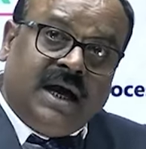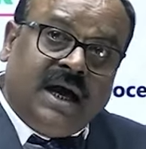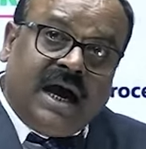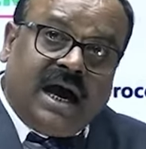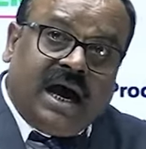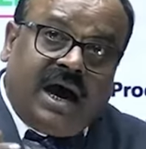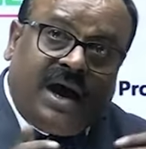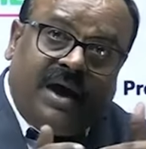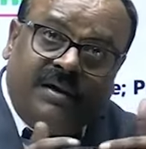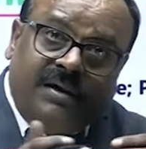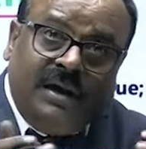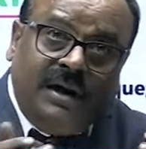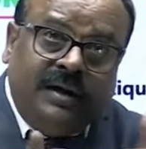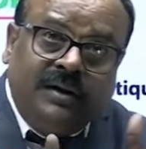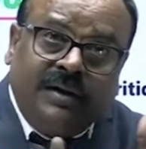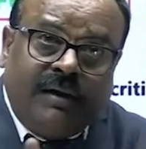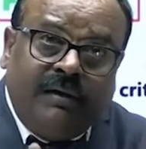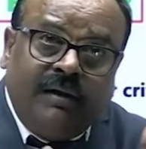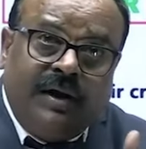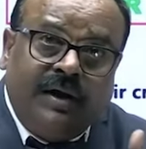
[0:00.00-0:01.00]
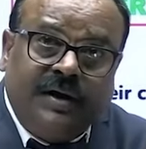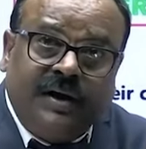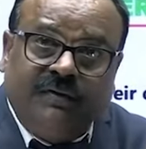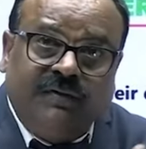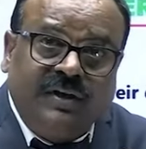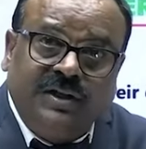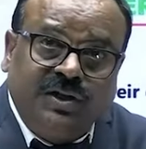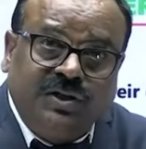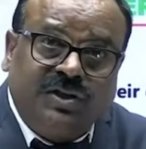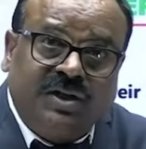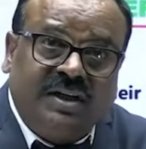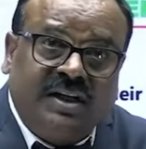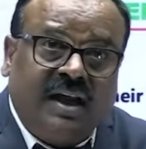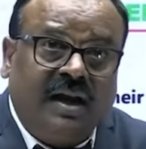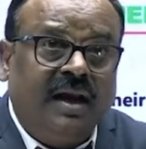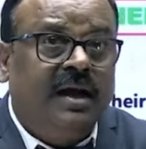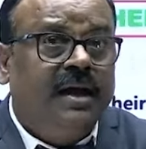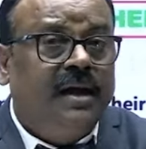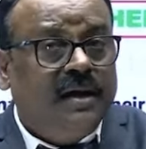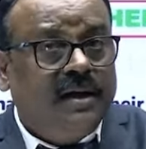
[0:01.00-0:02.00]
are interrelated with each
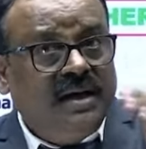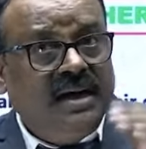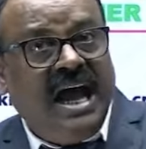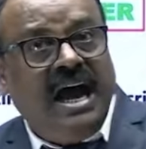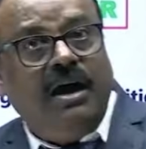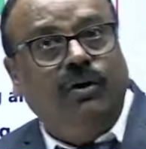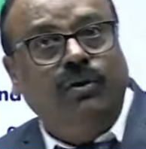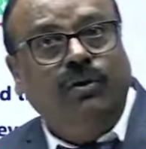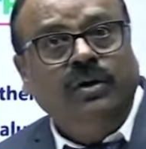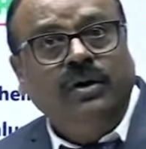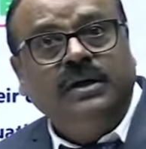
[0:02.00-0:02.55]
other. Now,